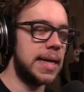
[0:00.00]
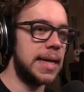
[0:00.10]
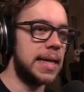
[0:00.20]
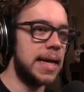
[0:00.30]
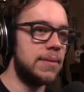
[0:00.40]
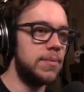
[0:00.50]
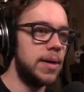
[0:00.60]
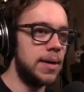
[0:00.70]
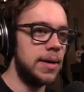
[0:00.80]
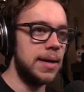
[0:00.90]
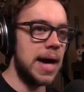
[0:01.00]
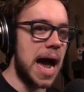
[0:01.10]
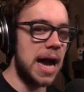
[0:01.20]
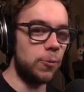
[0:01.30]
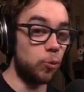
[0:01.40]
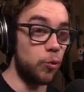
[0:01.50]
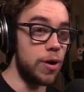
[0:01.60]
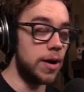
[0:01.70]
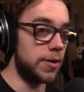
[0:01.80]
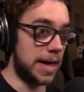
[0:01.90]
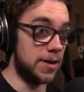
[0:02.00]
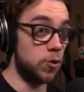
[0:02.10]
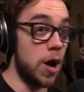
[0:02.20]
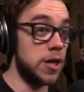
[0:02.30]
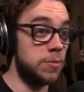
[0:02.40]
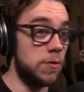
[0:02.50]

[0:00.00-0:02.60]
hit him. I real... Okay, crossbow